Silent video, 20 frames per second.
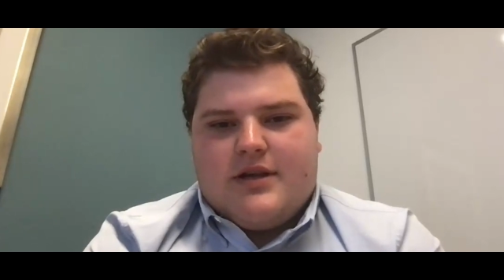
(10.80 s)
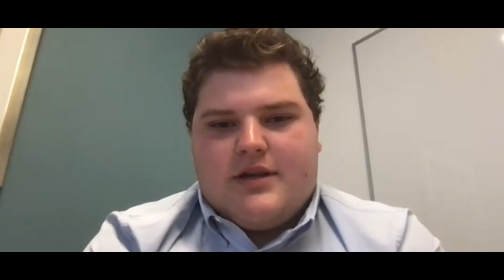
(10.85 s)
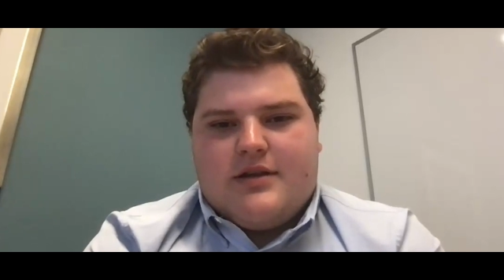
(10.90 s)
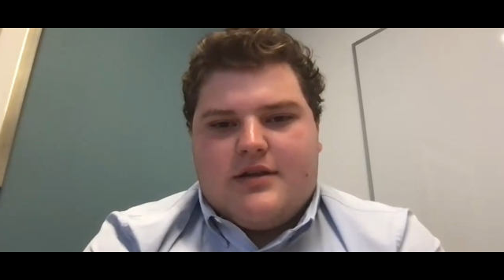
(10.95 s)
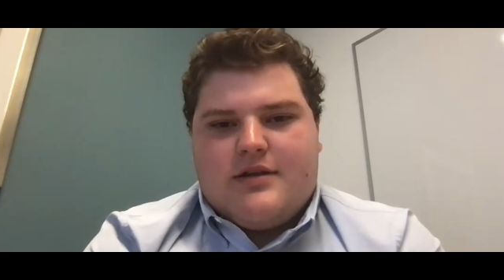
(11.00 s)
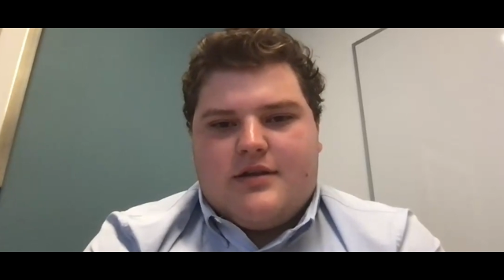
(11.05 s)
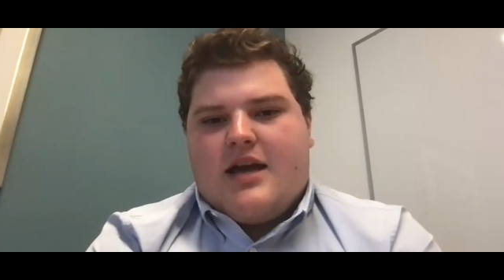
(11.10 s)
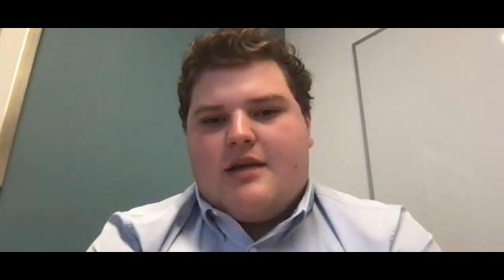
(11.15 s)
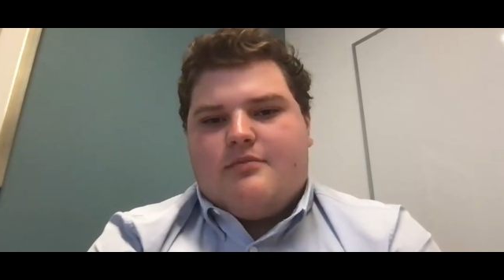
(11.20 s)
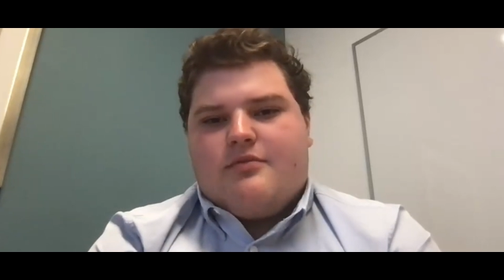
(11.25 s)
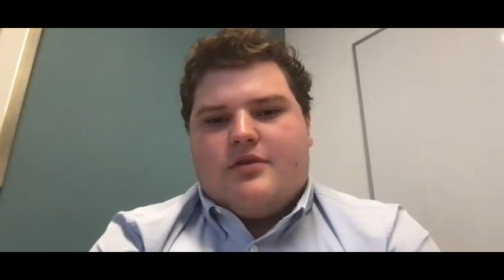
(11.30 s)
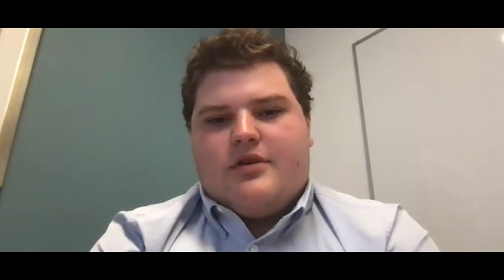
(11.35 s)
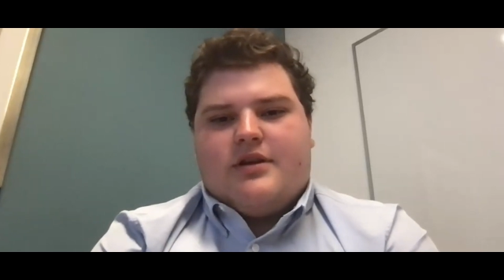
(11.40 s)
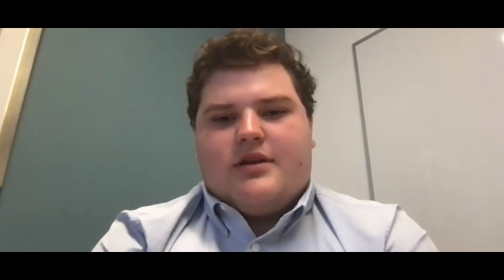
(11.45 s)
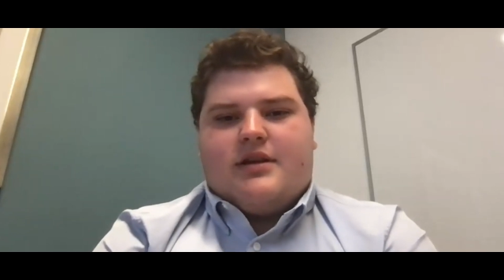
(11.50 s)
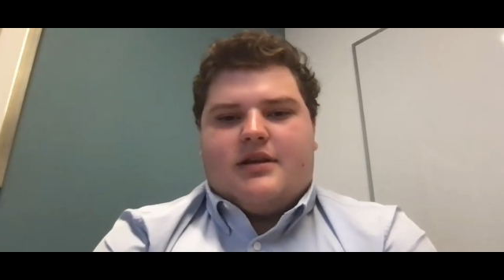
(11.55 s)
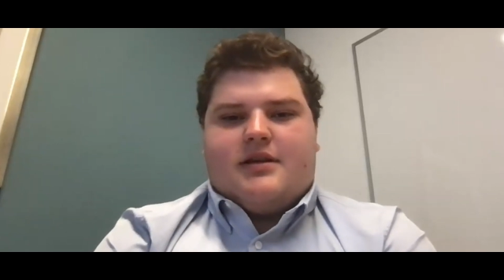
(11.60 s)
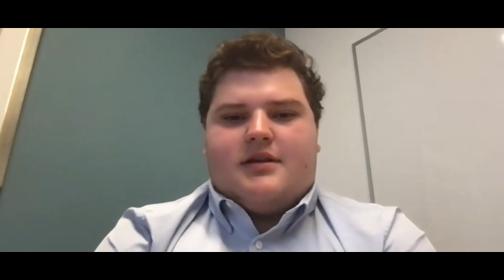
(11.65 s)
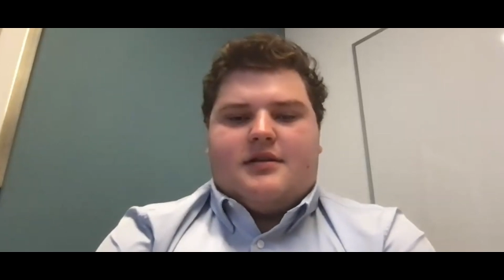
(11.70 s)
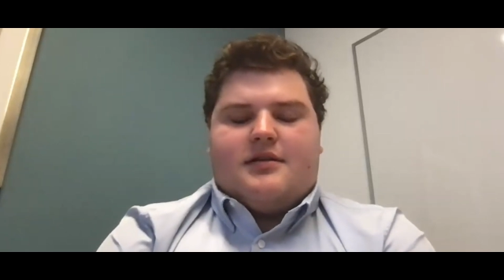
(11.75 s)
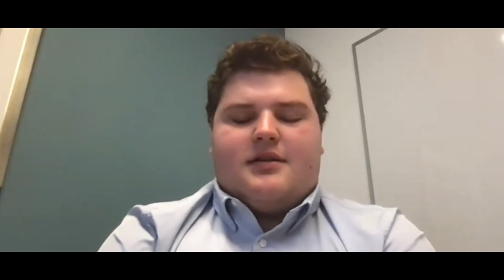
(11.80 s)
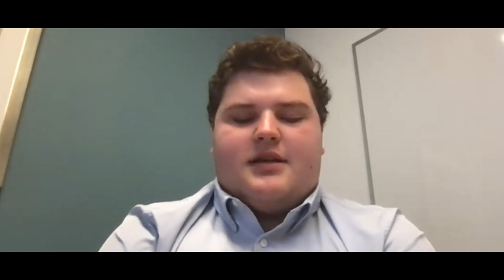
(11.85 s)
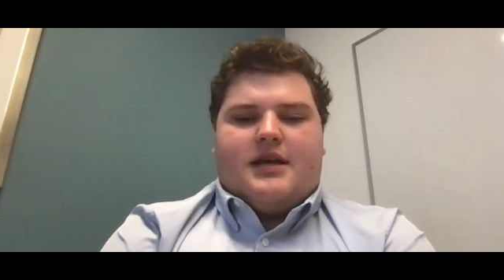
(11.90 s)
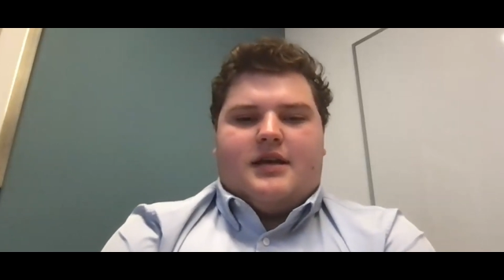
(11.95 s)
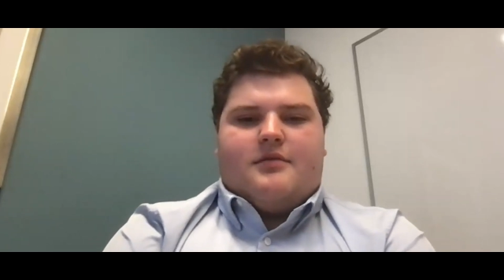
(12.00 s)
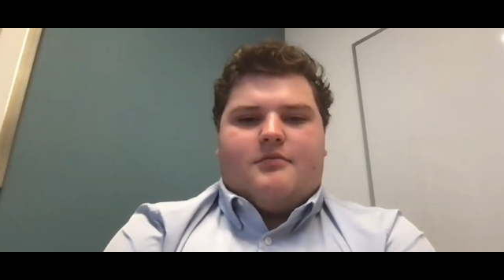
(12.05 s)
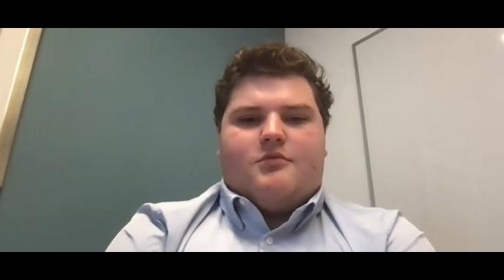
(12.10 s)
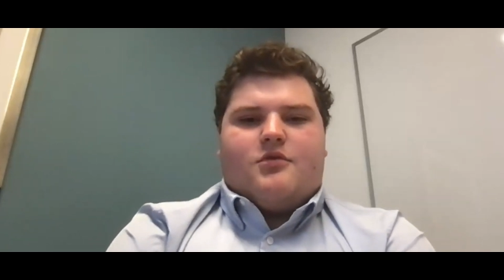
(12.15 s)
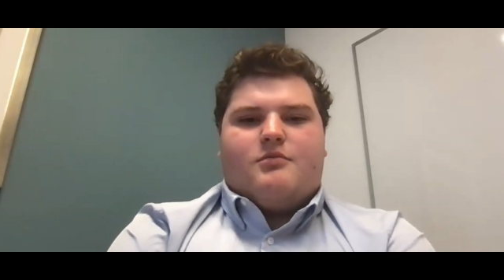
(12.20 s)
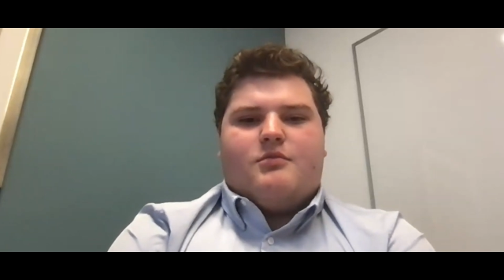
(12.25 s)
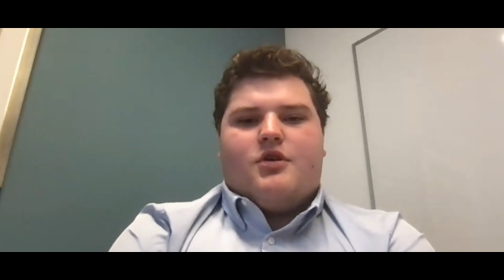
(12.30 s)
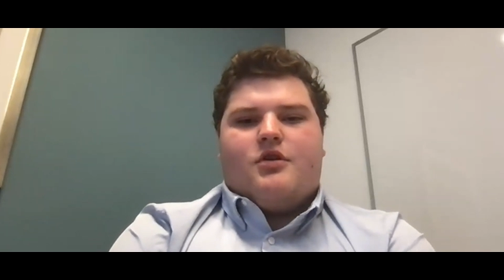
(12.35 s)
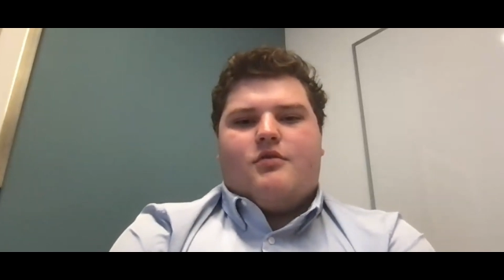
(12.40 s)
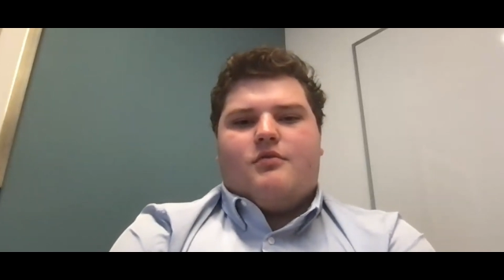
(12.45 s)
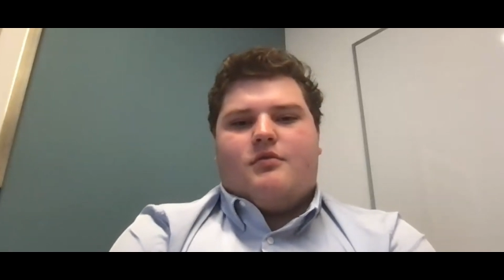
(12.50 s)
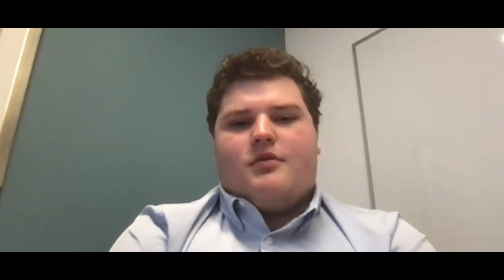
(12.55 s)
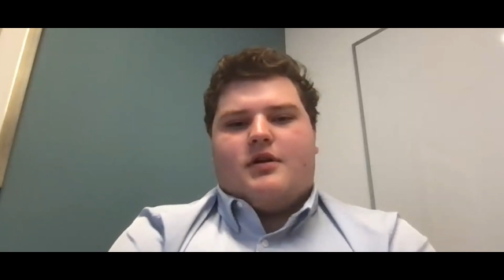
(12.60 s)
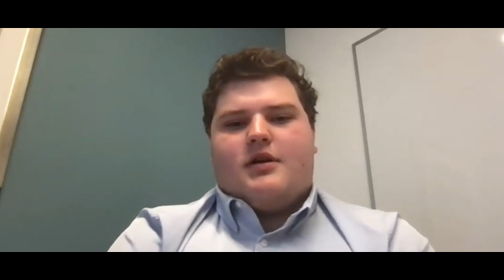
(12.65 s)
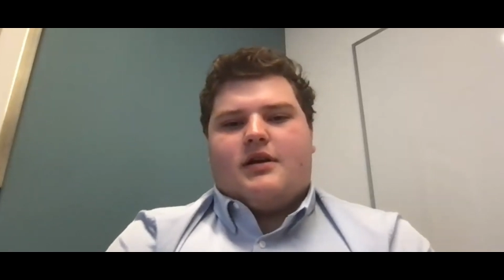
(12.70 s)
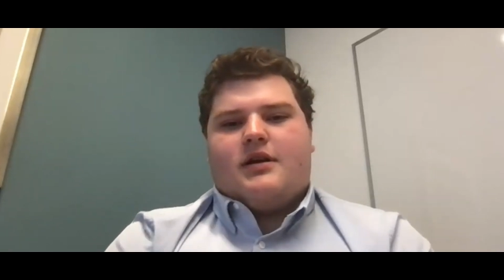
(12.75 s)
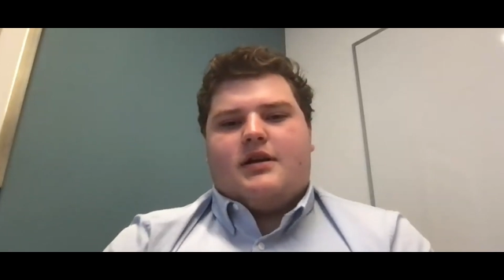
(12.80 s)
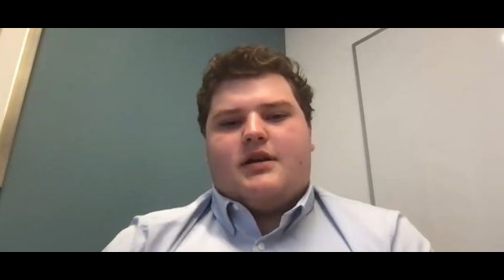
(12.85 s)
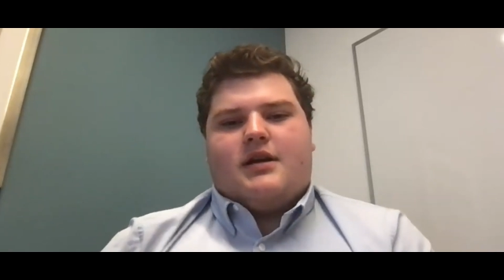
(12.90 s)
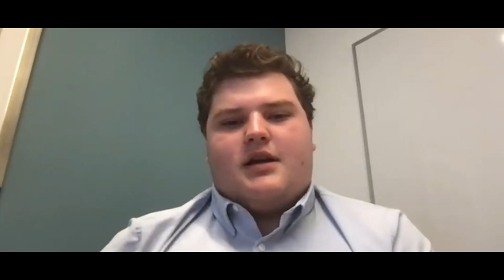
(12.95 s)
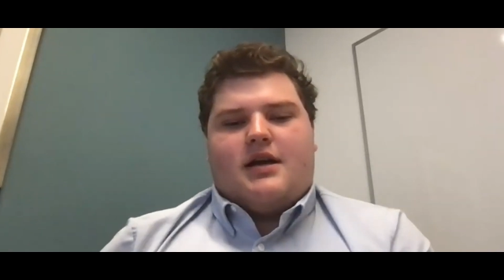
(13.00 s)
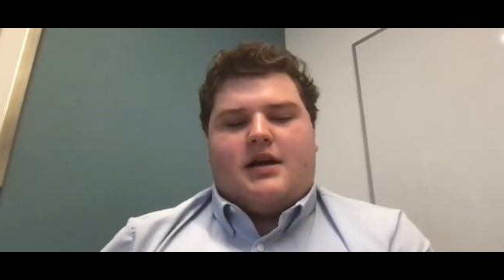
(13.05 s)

with hybrid and, and remote work.